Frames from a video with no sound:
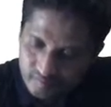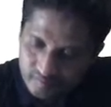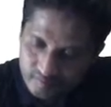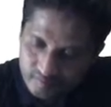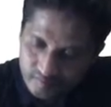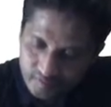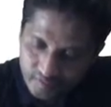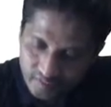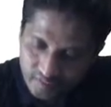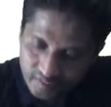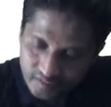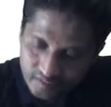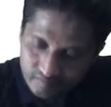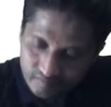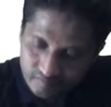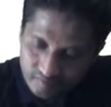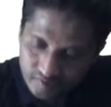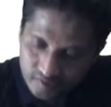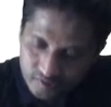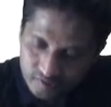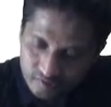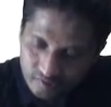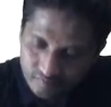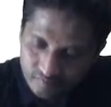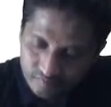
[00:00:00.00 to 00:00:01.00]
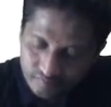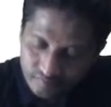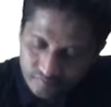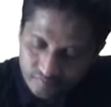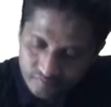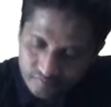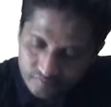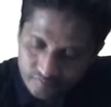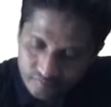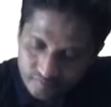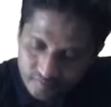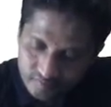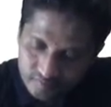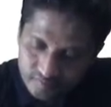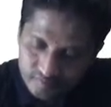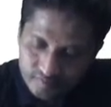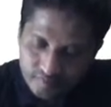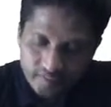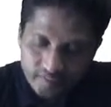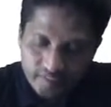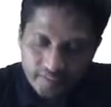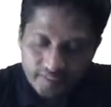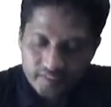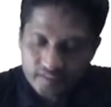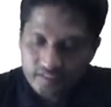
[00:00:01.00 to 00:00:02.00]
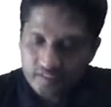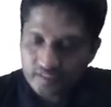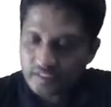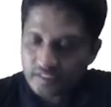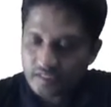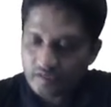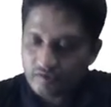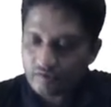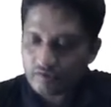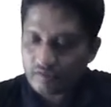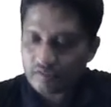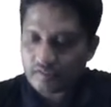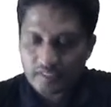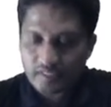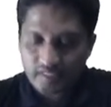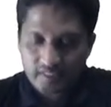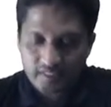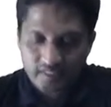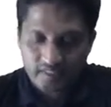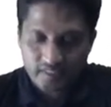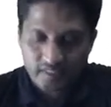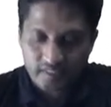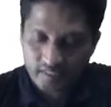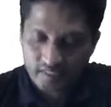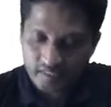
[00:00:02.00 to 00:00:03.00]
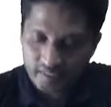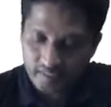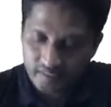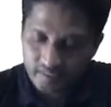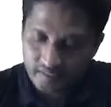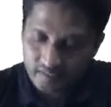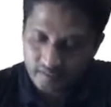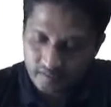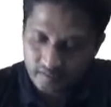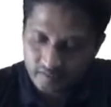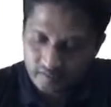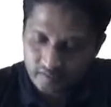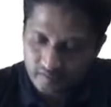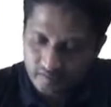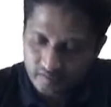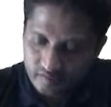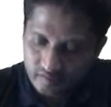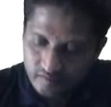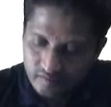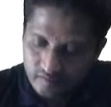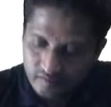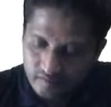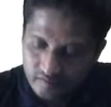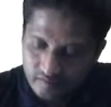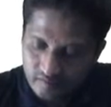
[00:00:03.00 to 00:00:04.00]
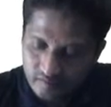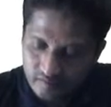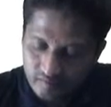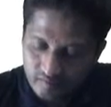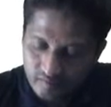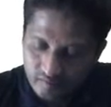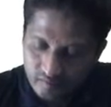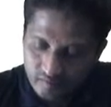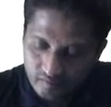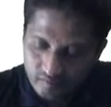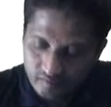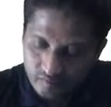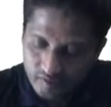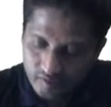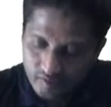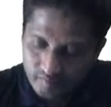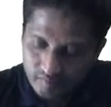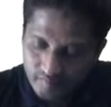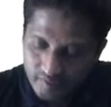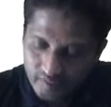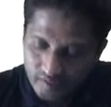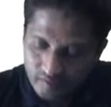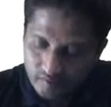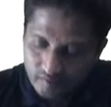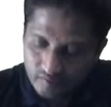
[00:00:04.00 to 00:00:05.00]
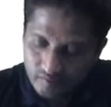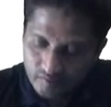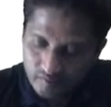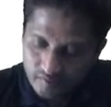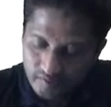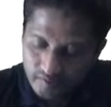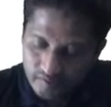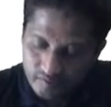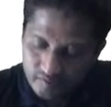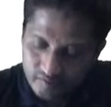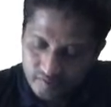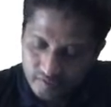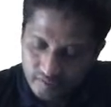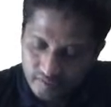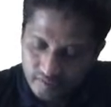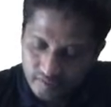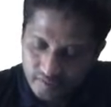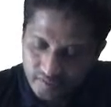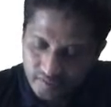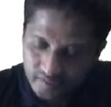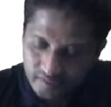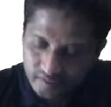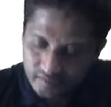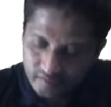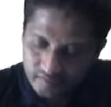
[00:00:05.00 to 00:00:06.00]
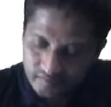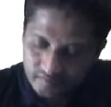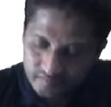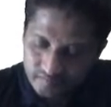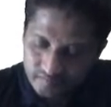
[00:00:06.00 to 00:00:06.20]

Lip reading: sin inverse of x is equal to sin theta, right? 1 by root 2 into sin theta